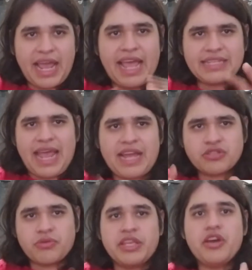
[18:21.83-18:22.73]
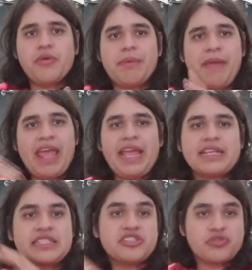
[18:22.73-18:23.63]
I had to actually go and pay
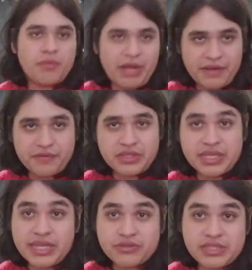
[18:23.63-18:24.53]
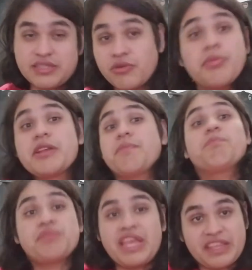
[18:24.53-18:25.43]
additional money for the D L C, so I'm going to
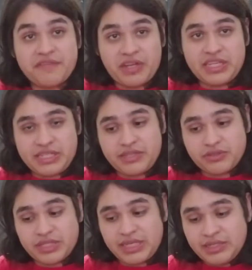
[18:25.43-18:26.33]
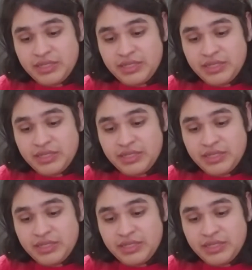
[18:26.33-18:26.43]
play the fucking D L C.